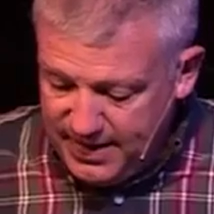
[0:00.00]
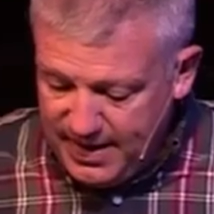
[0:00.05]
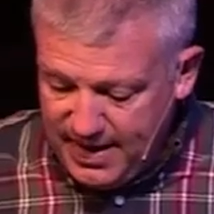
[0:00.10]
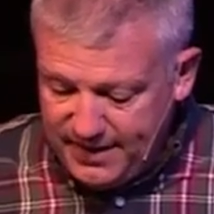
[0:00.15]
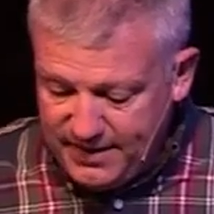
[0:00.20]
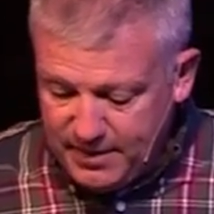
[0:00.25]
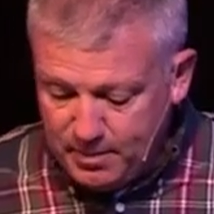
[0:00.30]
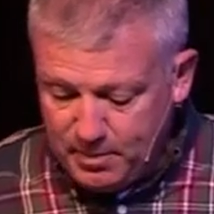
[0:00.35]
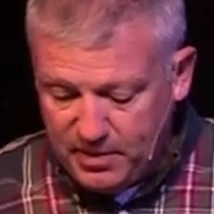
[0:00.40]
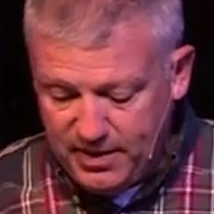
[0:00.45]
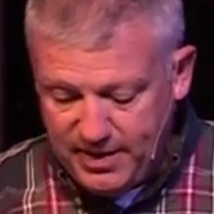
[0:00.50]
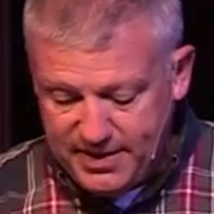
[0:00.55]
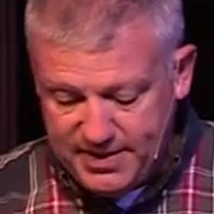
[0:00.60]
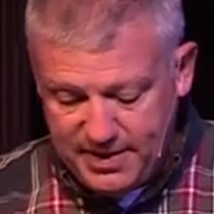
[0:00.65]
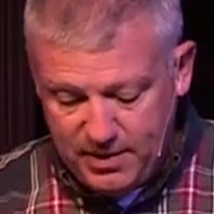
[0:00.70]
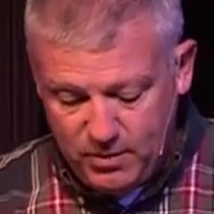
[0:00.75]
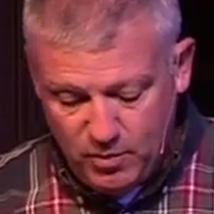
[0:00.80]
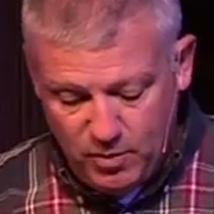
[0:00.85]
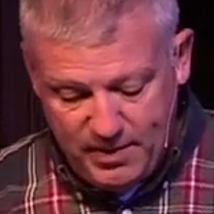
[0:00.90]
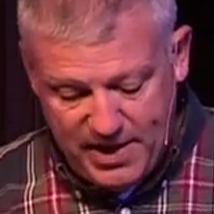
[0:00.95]
and the
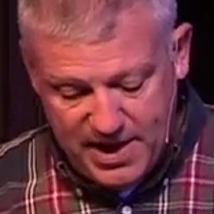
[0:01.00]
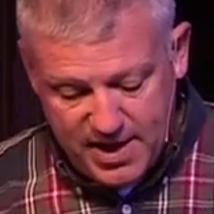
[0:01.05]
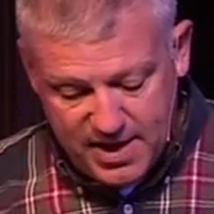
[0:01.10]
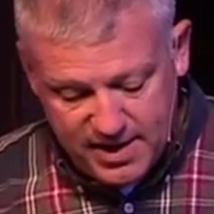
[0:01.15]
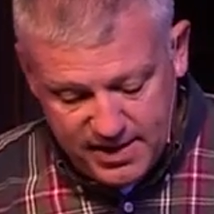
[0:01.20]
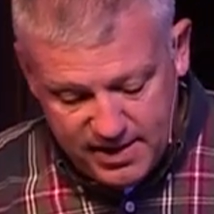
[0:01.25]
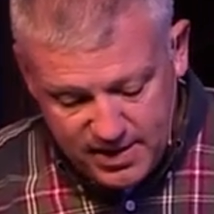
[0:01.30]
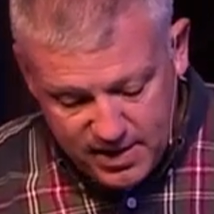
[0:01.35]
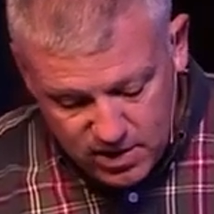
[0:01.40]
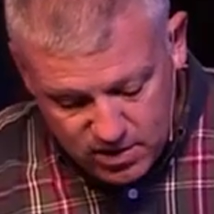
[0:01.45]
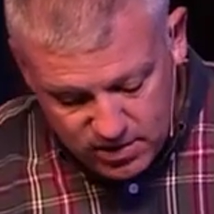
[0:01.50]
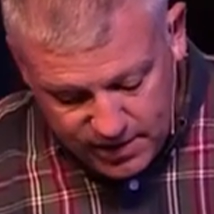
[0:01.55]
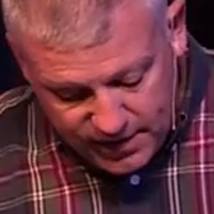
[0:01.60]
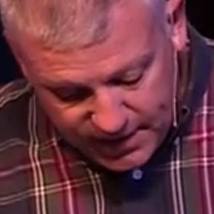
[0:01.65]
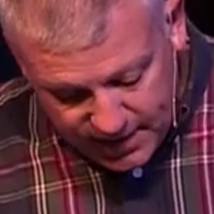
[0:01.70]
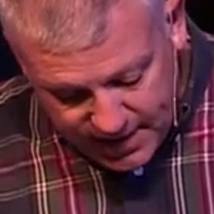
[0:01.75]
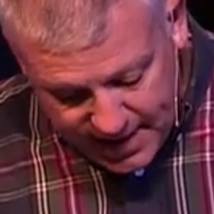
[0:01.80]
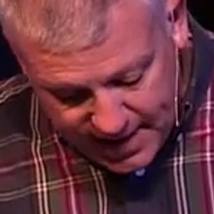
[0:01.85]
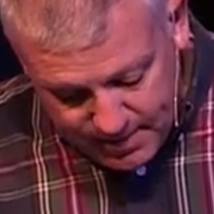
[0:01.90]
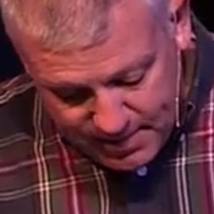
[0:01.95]
plenty will be unknown in the
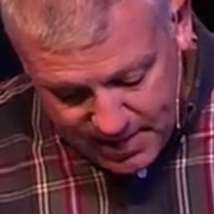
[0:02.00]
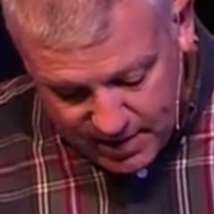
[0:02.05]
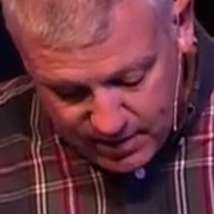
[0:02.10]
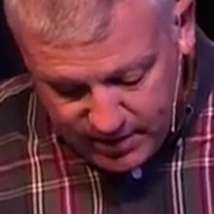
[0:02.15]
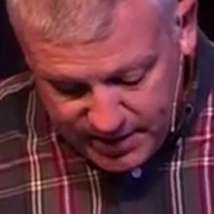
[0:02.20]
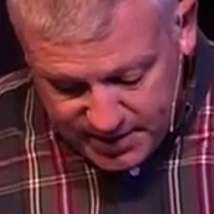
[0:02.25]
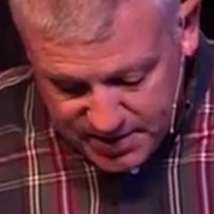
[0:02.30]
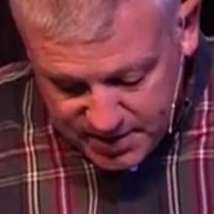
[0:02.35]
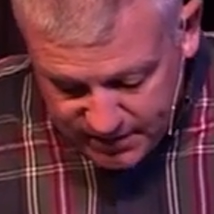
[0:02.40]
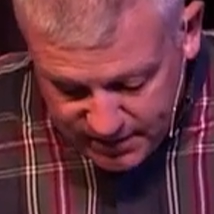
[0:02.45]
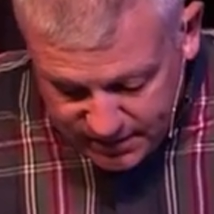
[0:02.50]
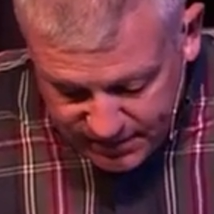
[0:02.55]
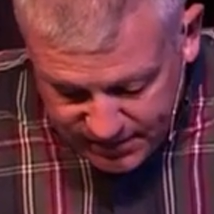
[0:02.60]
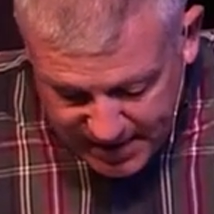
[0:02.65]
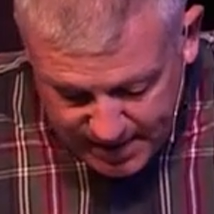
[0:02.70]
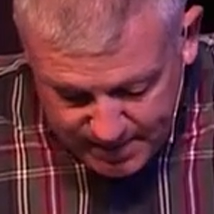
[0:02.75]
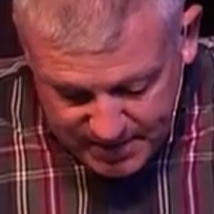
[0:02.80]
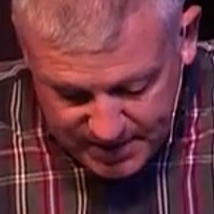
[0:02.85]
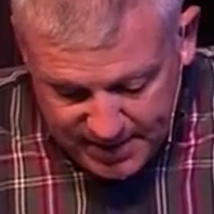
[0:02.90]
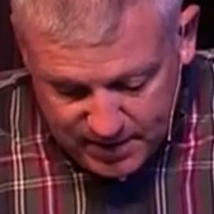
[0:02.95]
land by reason of the
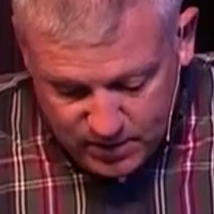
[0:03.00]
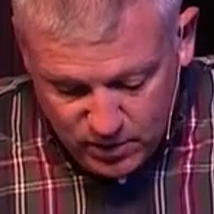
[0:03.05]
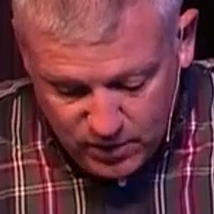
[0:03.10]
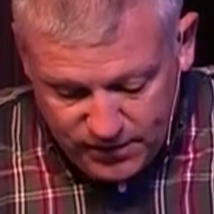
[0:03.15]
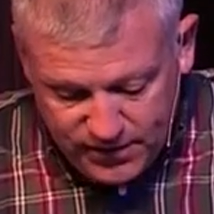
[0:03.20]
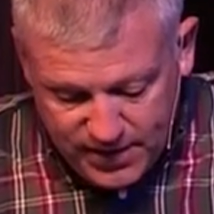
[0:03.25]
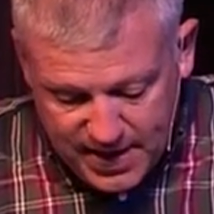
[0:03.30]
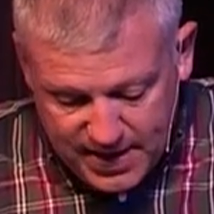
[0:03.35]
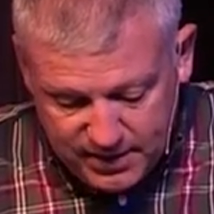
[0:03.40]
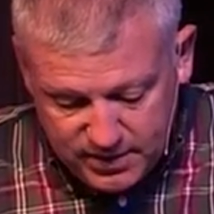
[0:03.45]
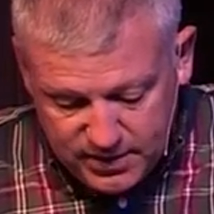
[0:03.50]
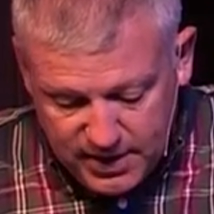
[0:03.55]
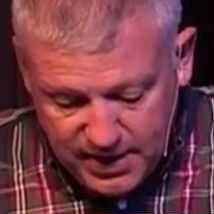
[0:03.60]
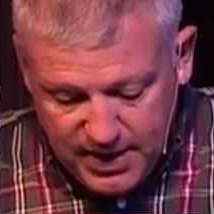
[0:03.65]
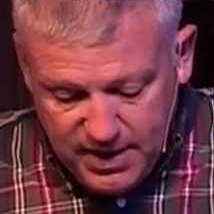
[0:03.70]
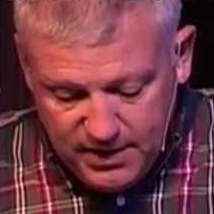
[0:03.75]
famine that will follow,